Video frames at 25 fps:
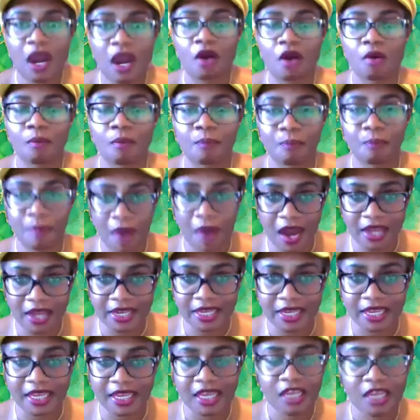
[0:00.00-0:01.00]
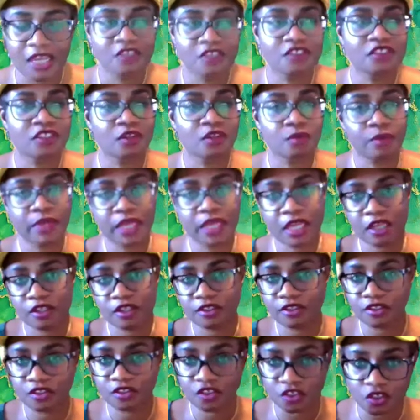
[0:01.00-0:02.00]
our body so that we
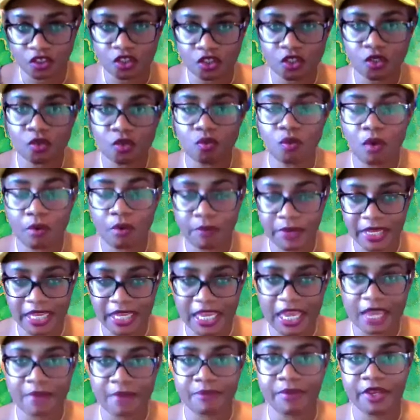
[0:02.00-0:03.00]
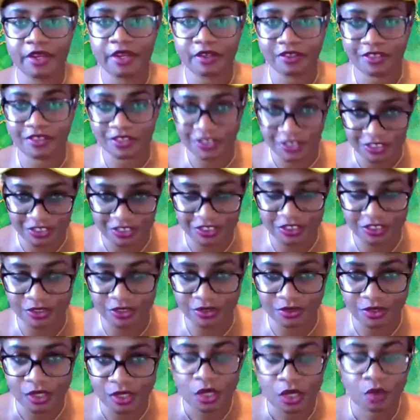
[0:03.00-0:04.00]
can do what we came here to
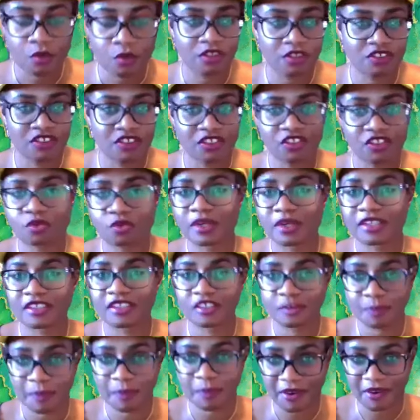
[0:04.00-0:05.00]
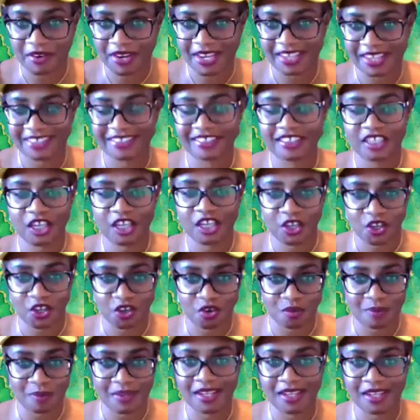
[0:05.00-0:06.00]
do, which is to experience the
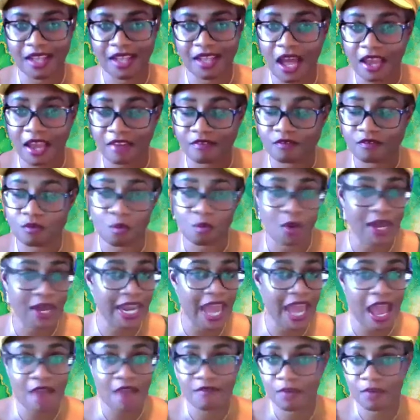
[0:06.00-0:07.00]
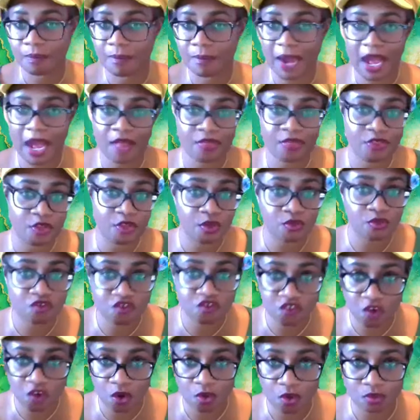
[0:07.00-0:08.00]
human life, whatever path you
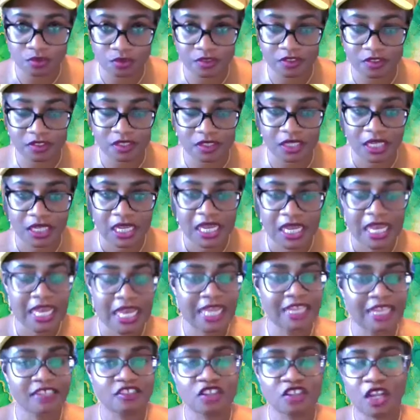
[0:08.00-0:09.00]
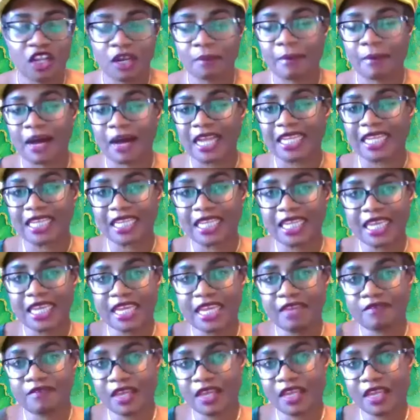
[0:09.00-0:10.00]
chose. It is not about
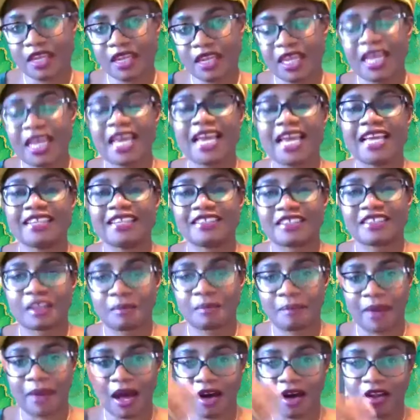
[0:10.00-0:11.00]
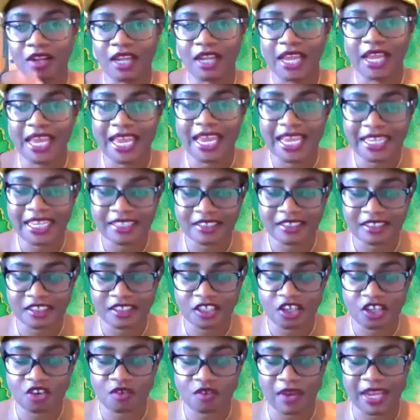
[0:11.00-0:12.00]
leaving, it's about
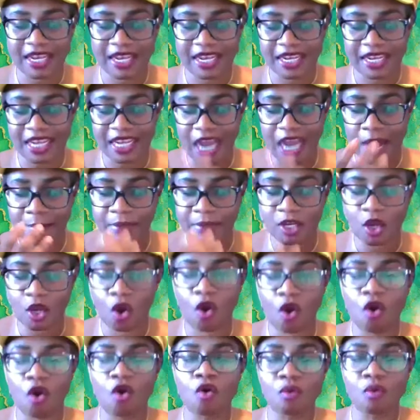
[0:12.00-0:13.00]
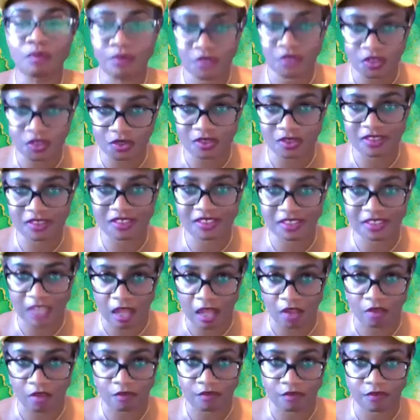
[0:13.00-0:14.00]
integrating, coming home to
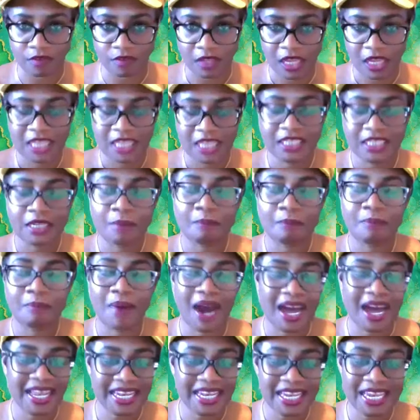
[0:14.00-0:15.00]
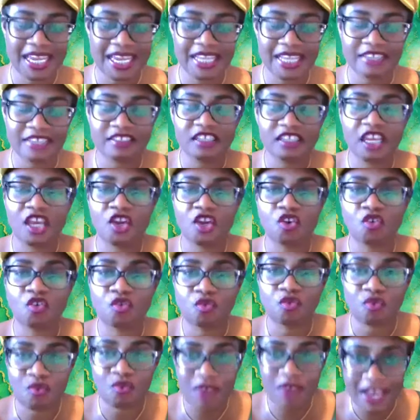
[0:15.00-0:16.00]
self. The body is
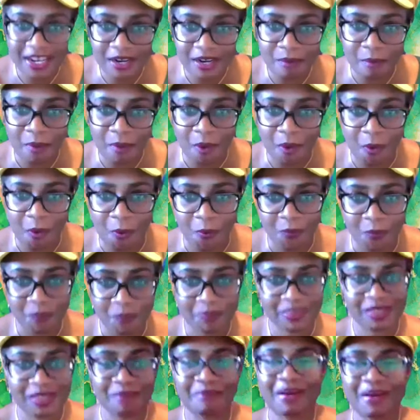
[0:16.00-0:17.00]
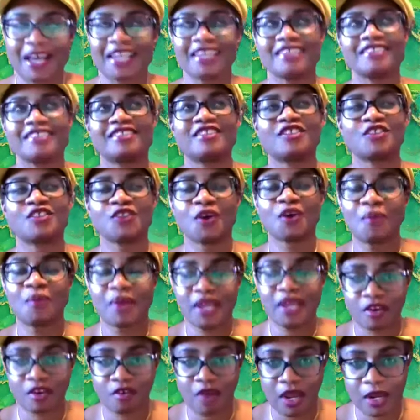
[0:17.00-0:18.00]
incredible. The body's so
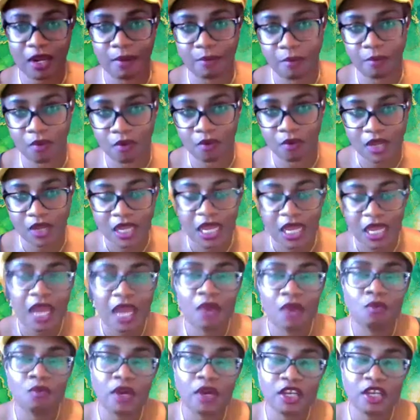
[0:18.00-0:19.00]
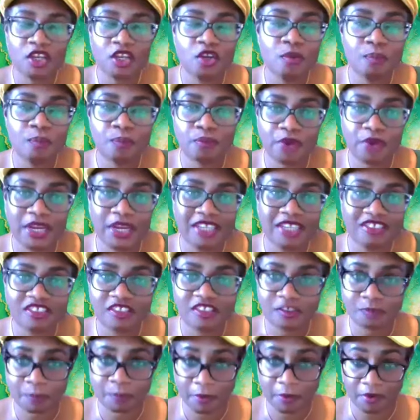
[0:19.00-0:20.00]
incredible. And when you bridge
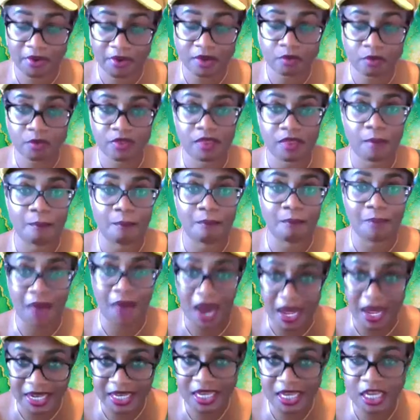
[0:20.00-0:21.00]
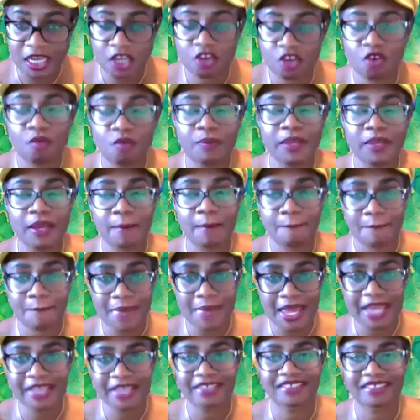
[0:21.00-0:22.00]
spirit with a body, you'll be
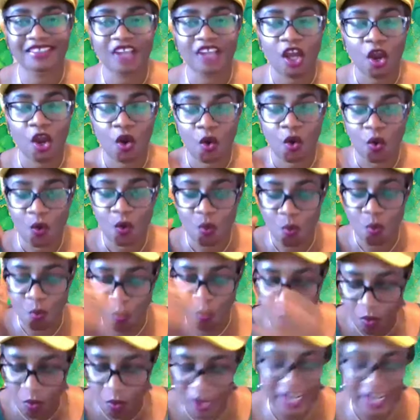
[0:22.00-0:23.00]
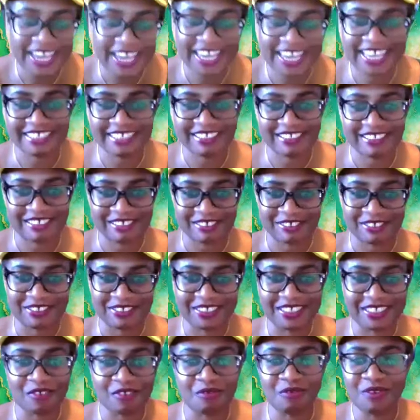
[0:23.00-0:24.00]
amazed what it can do.
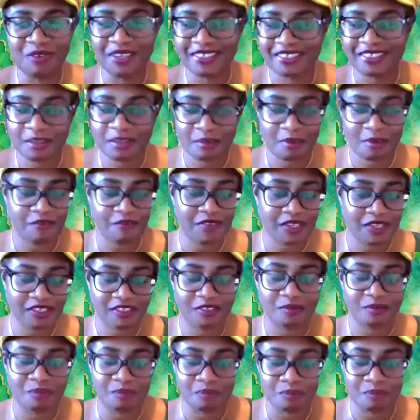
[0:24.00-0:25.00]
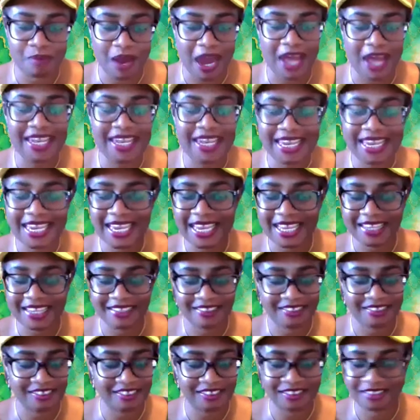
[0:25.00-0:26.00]
The wisdom of this body
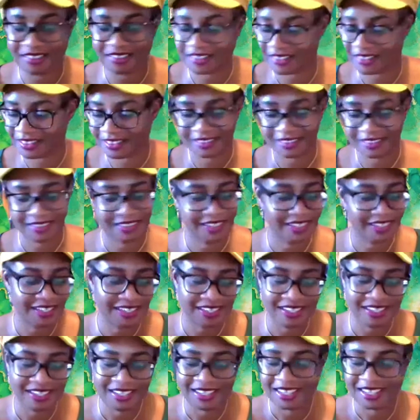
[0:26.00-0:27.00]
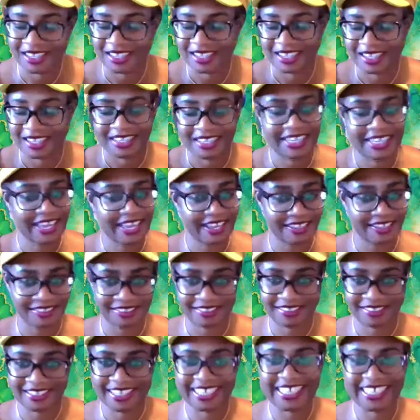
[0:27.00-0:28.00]
is just.
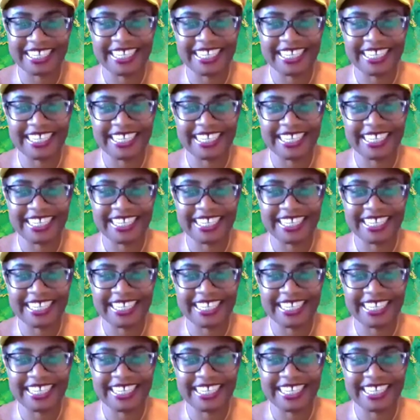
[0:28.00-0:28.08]
Yes.